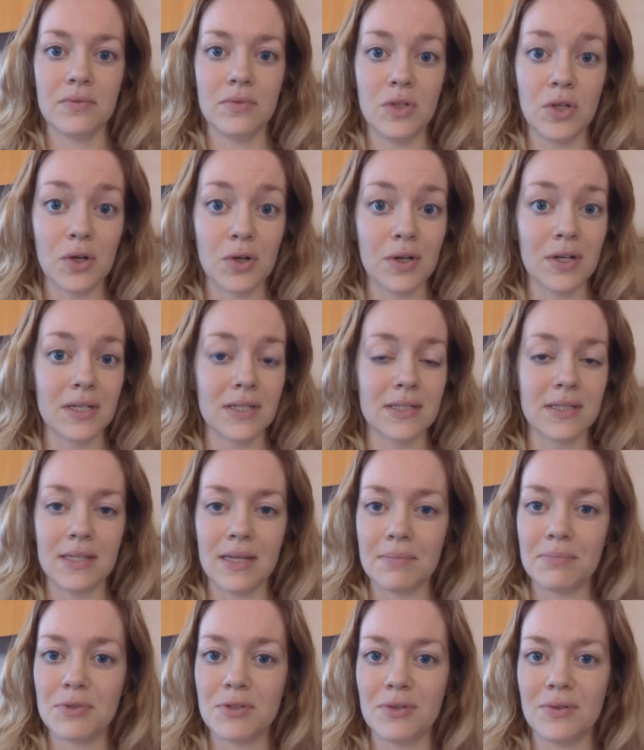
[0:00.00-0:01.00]
Uranus,
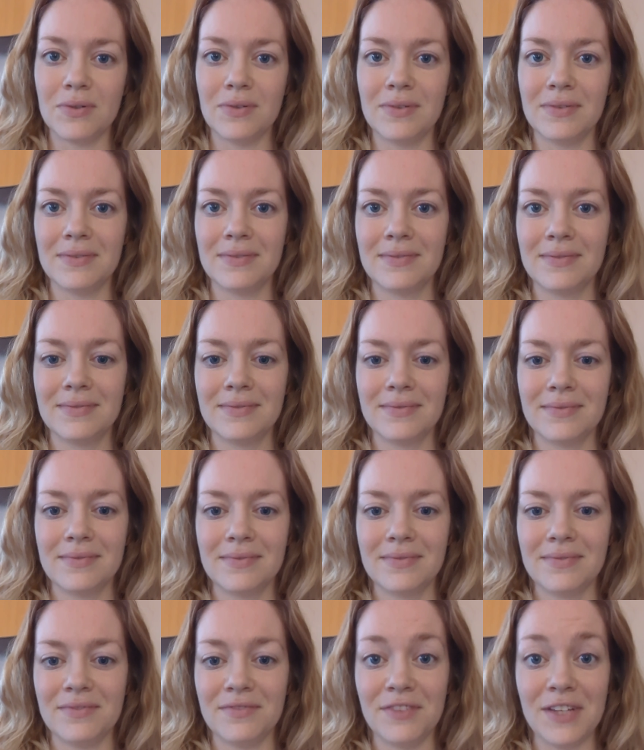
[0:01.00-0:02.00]
Neptune,
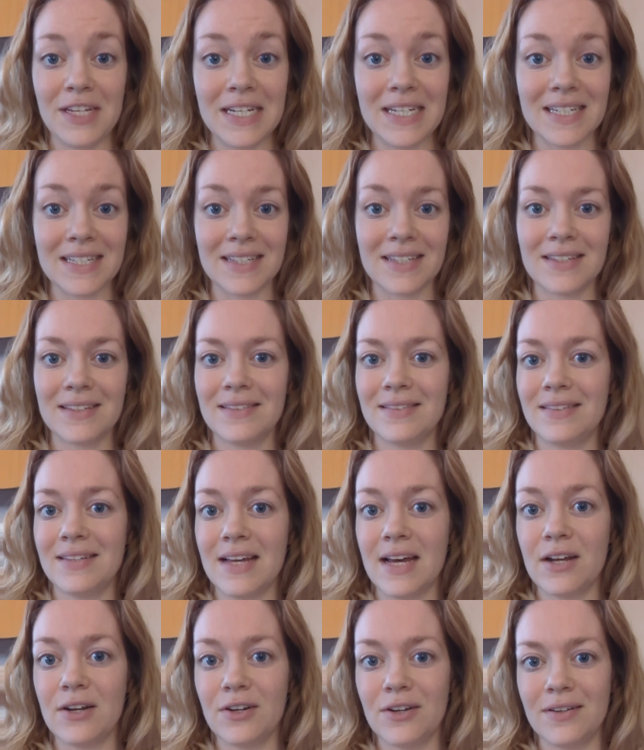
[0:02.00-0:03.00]
Venus,
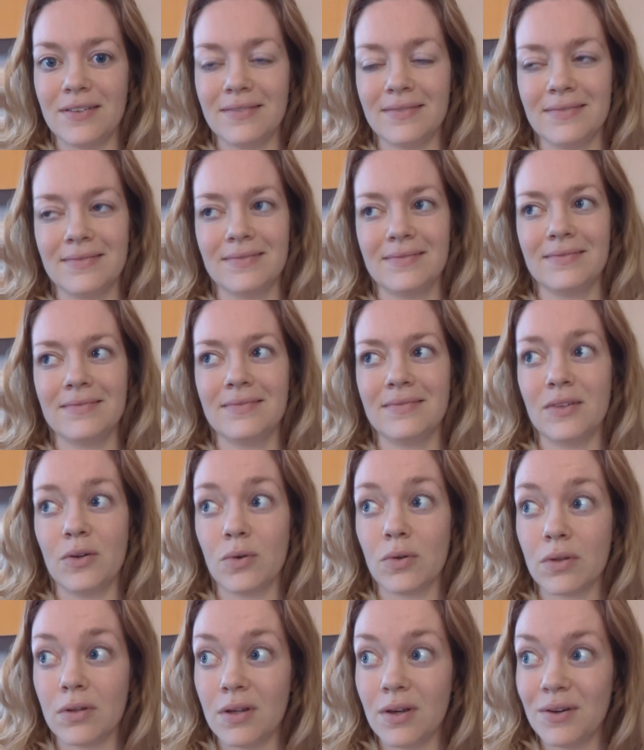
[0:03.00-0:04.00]
Saturn,
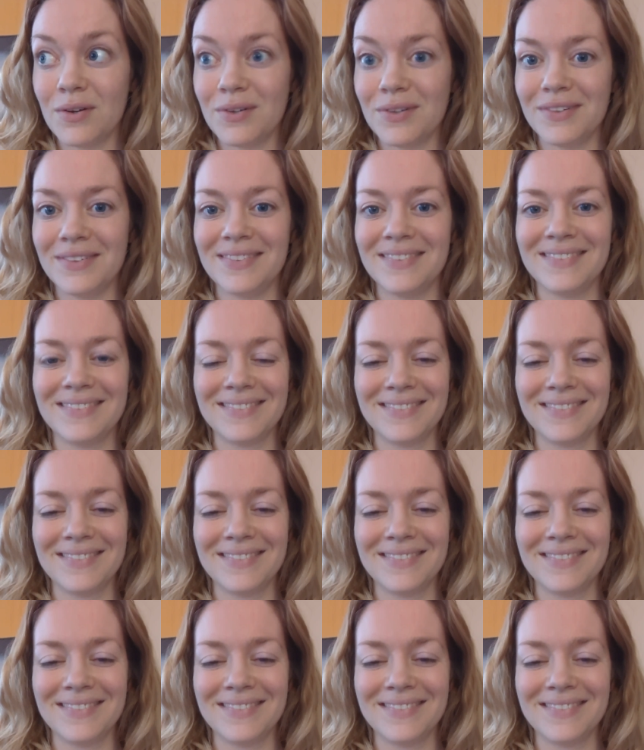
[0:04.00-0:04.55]
North Node.